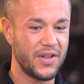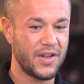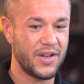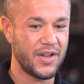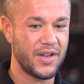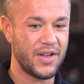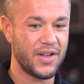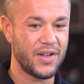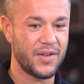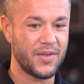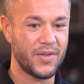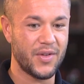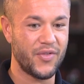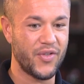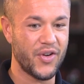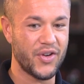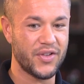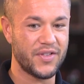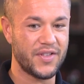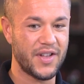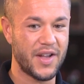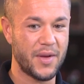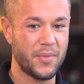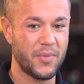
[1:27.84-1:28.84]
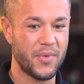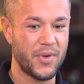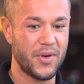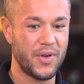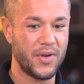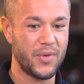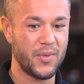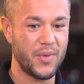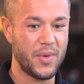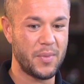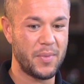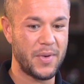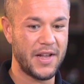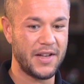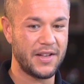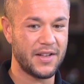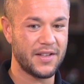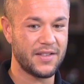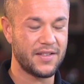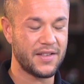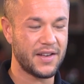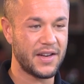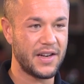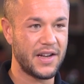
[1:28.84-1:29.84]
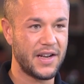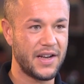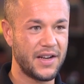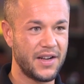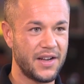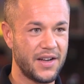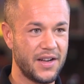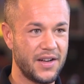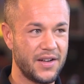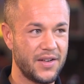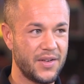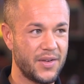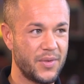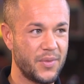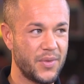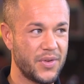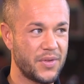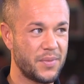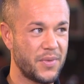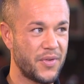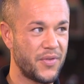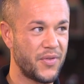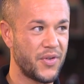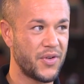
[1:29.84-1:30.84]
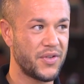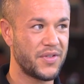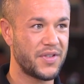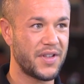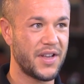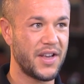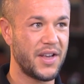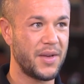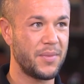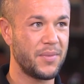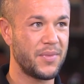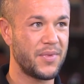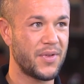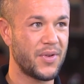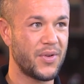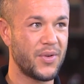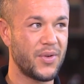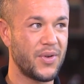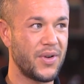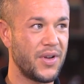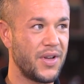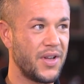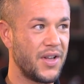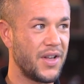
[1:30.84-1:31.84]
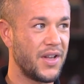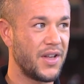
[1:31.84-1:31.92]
uh, the first time we, we played in Sri Lanka was my first game, so